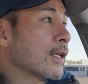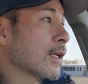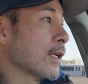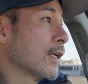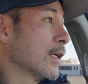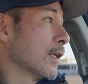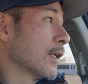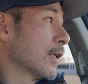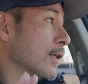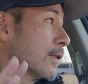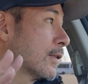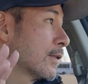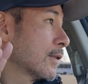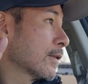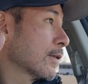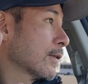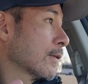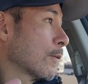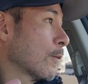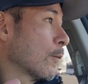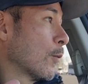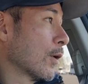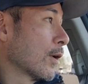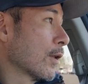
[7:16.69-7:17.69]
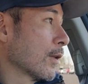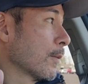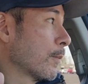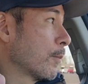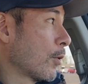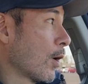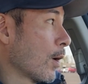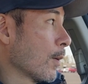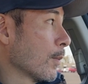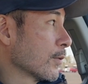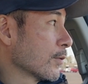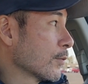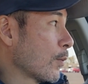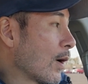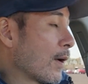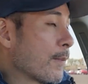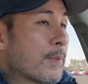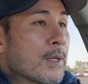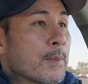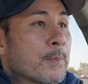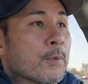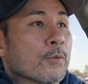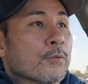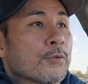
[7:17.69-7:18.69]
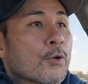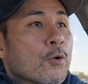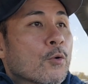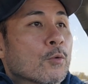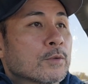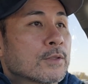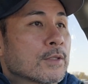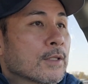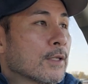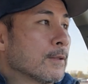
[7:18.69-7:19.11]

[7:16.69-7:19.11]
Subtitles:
is one of the problems why people don't